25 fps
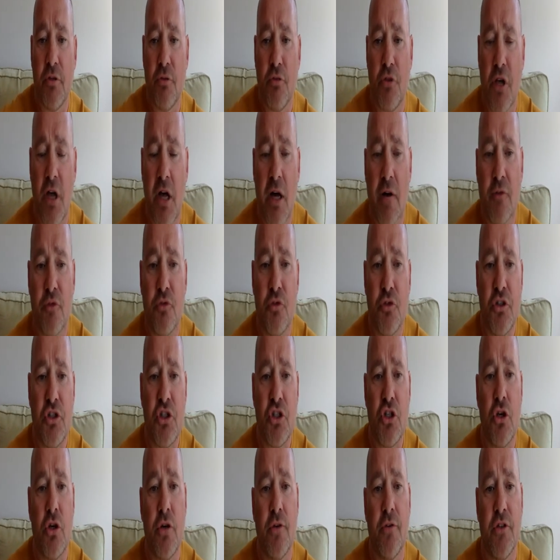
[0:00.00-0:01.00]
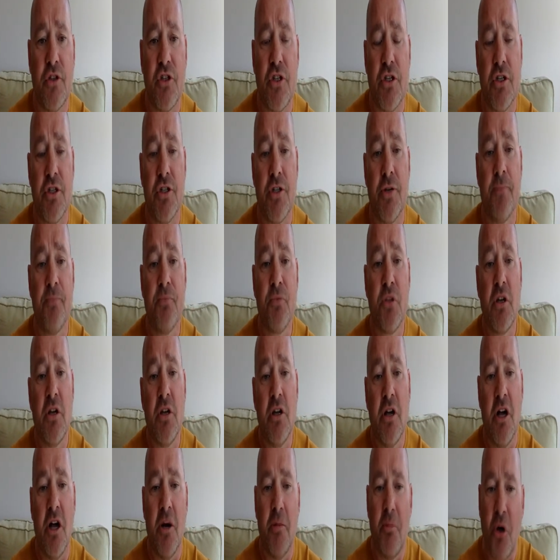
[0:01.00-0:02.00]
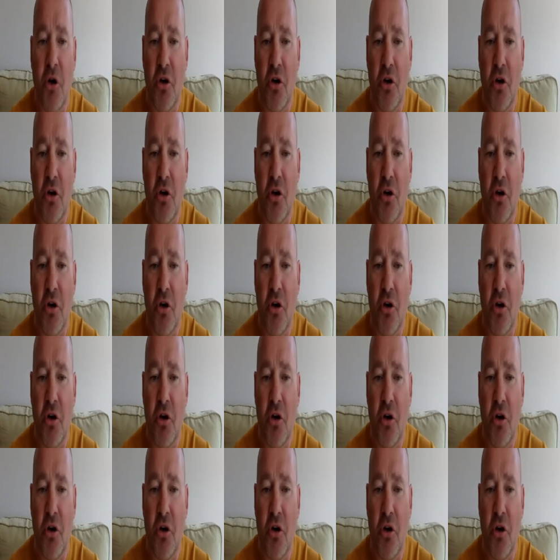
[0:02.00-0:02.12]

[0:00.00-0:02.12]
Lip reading: the recovery services. But